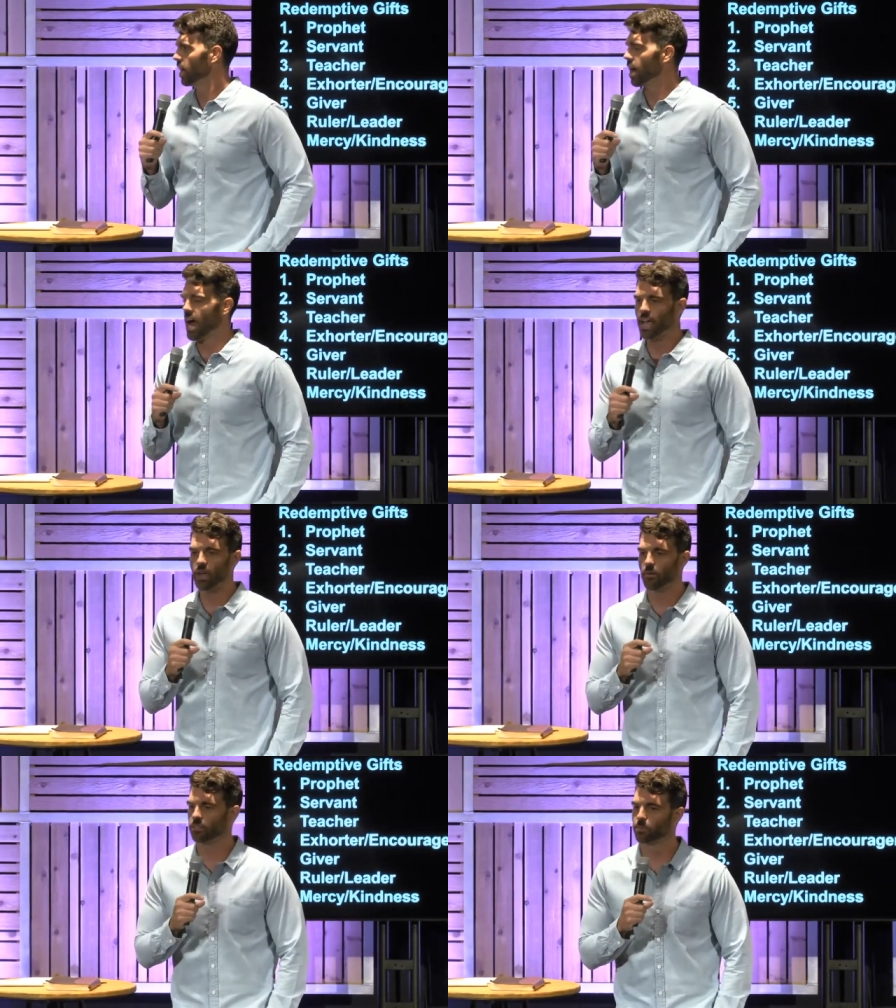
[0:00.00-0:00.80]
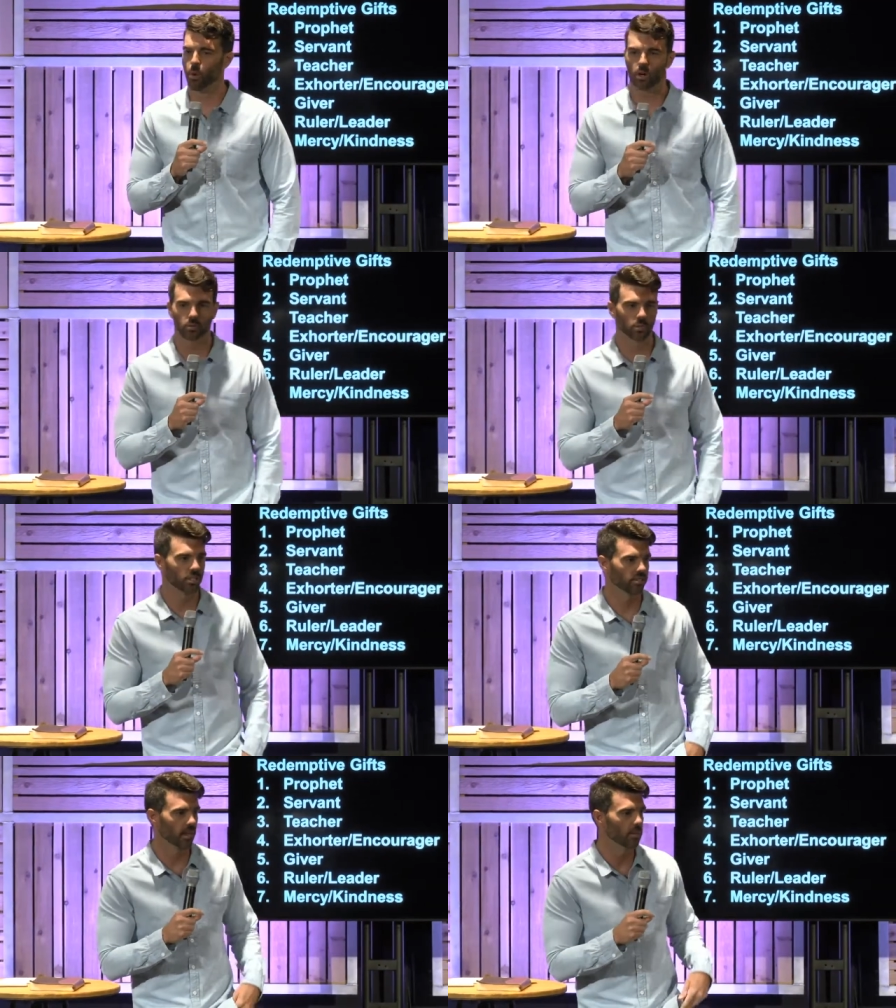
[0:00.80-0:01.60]
Uh, it, sports were just
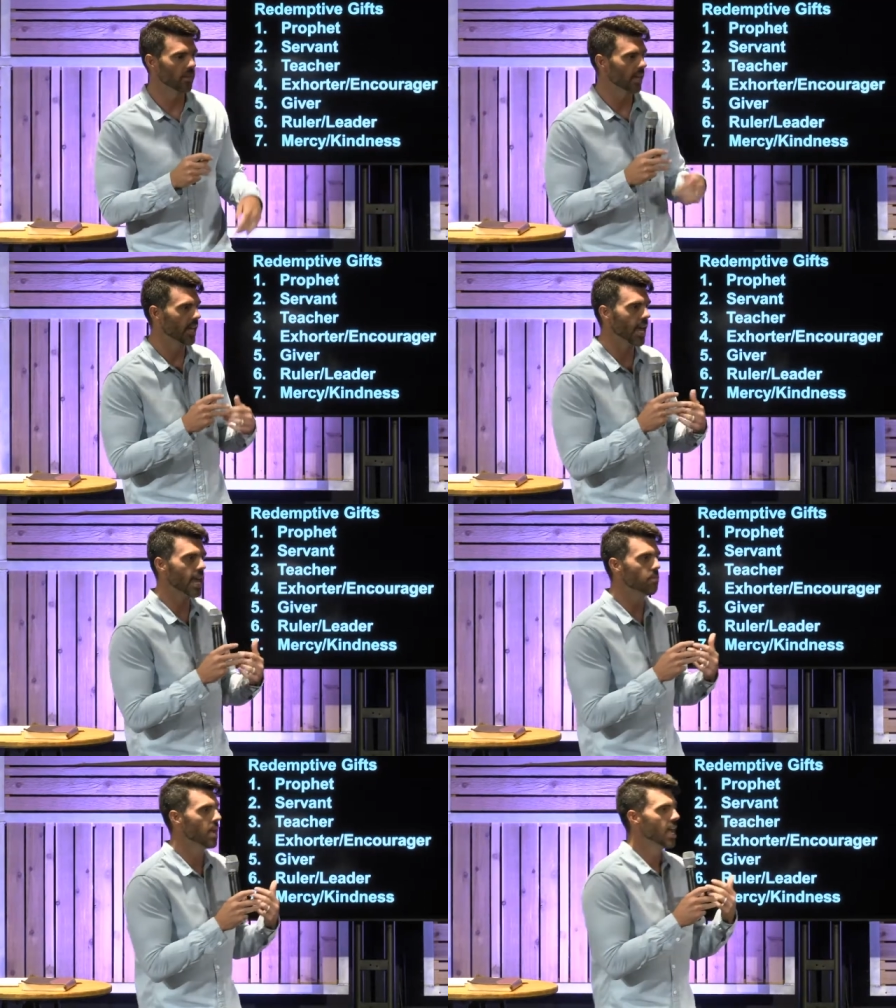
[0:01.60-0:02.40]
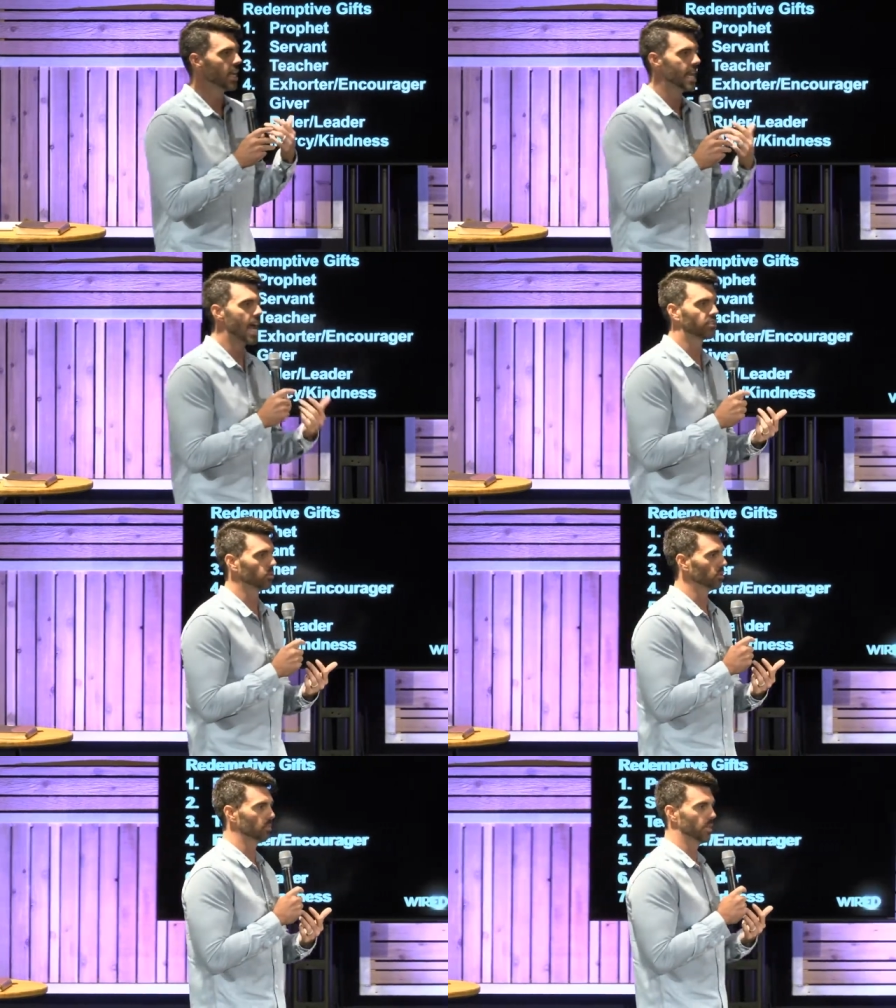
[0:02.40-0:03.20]
something that came natural
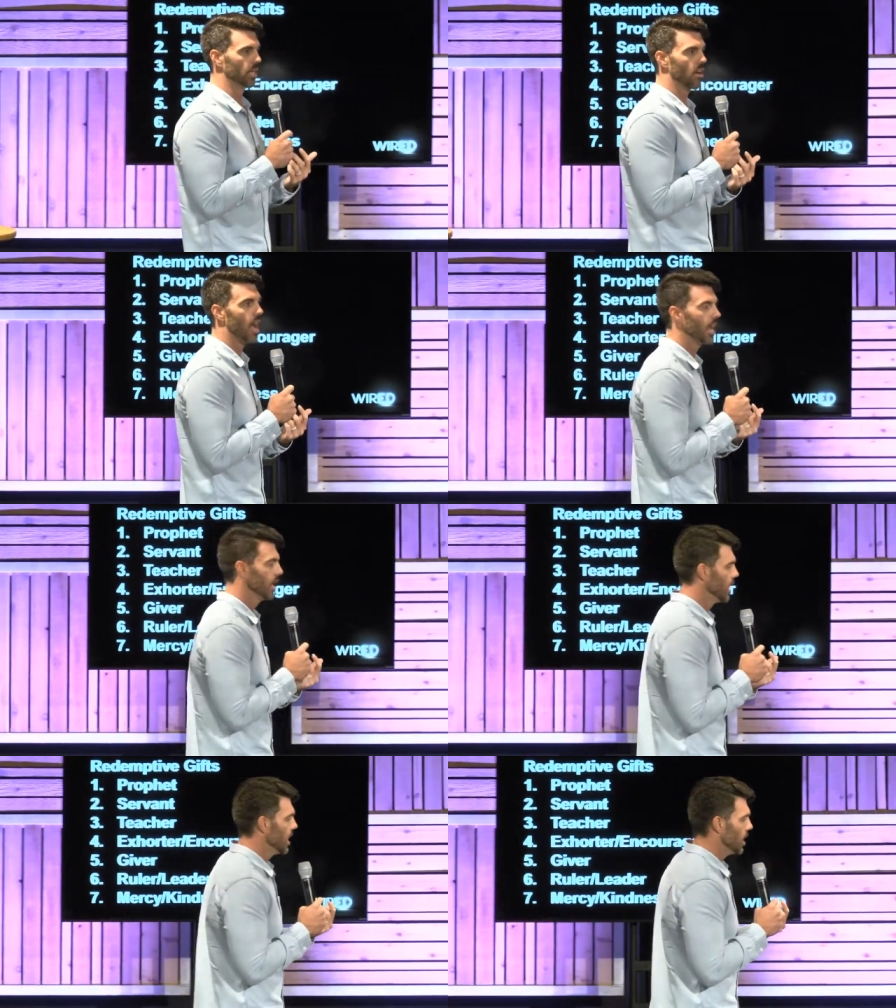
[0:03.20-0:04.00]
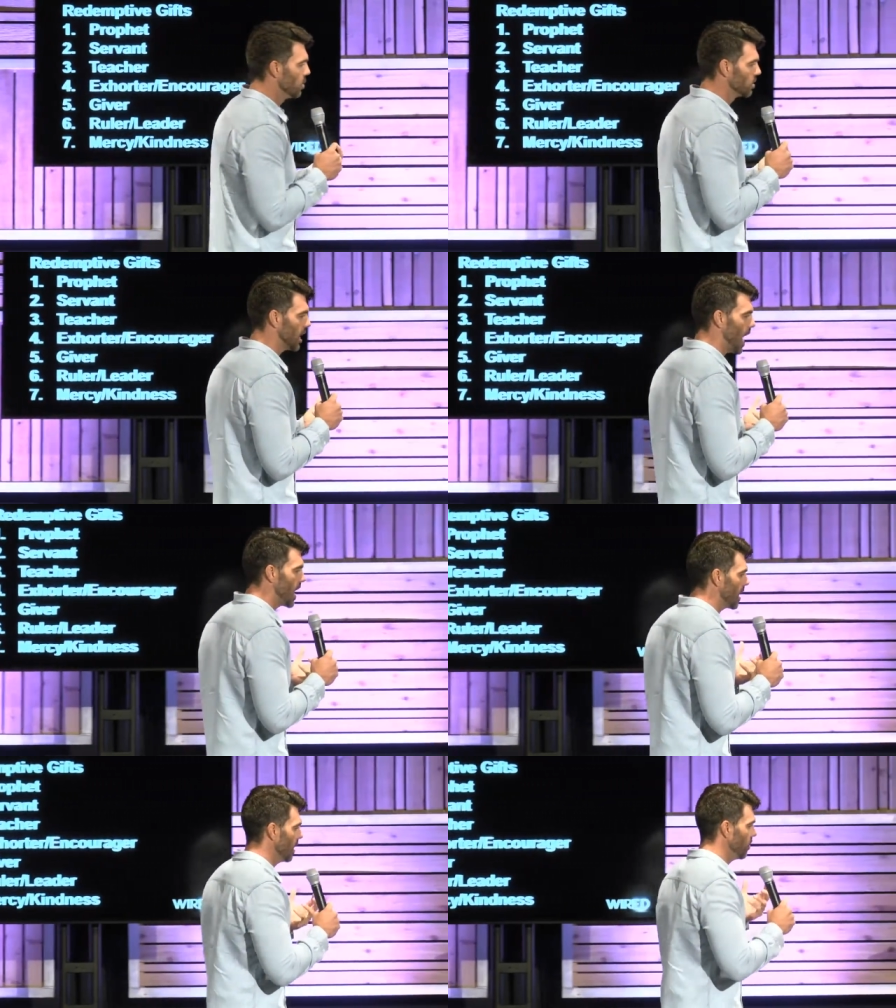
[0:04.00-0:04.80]
to me. All right, it was
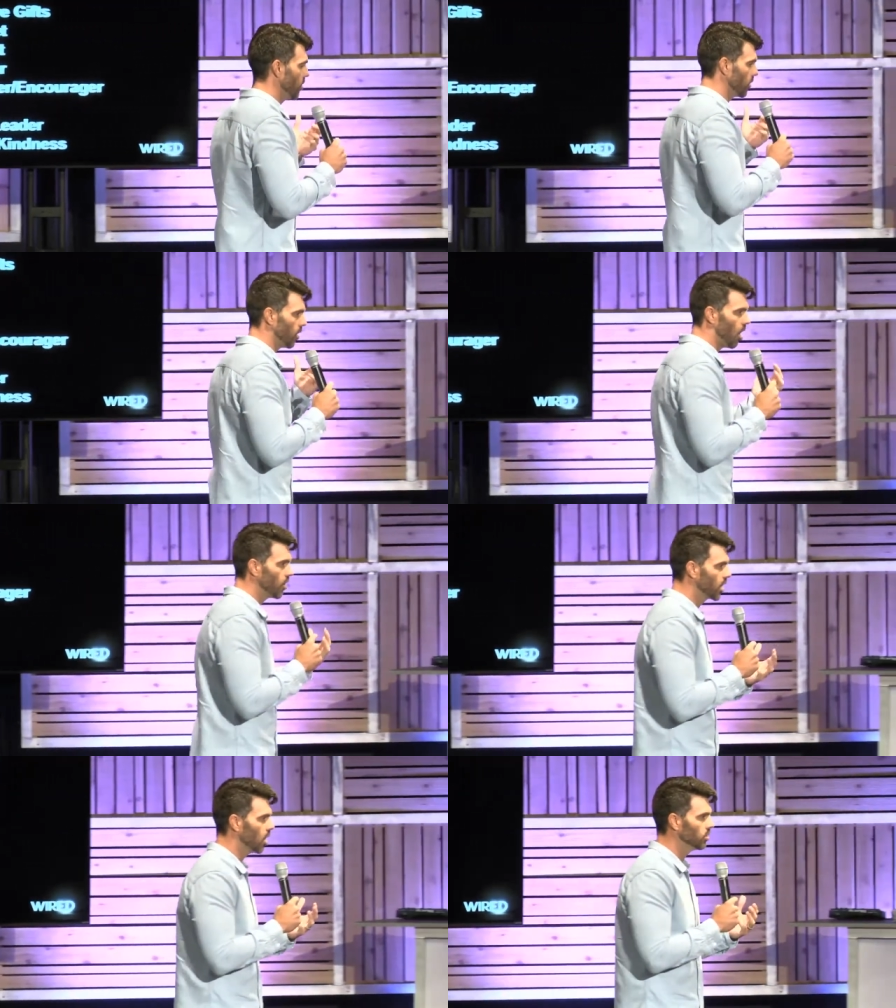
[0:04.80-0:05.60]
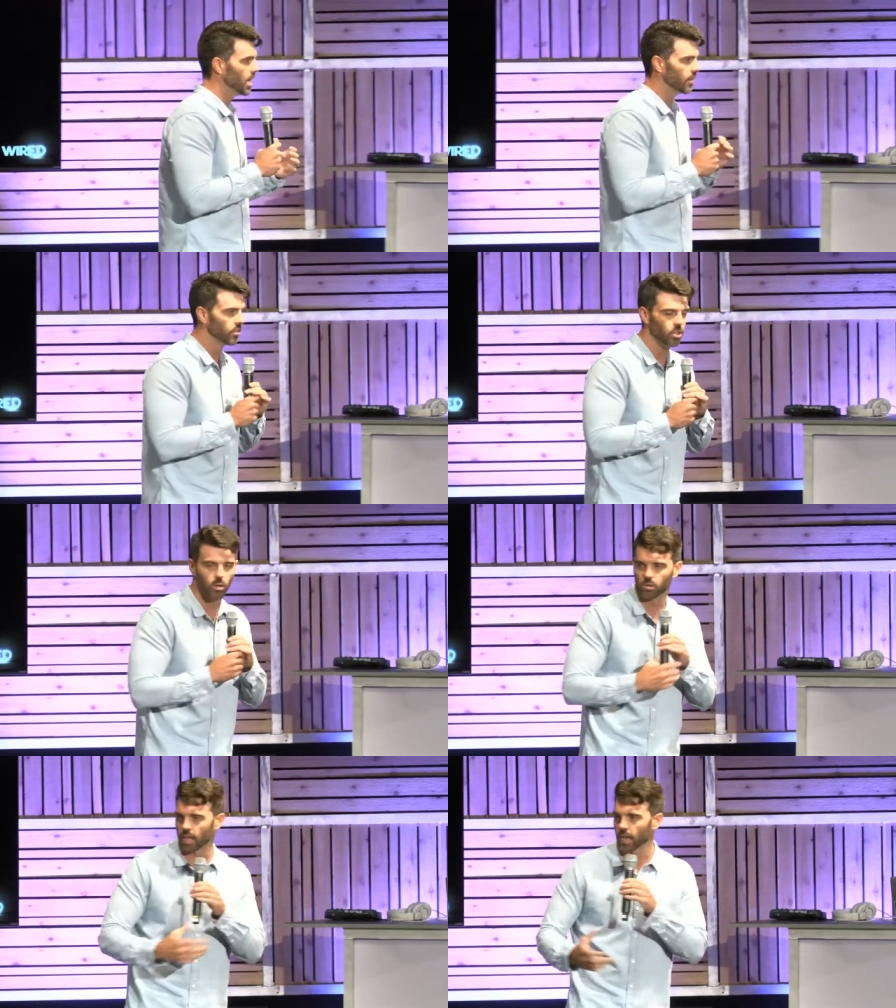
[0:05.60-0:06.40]
like it, the, all the coach had to do was like,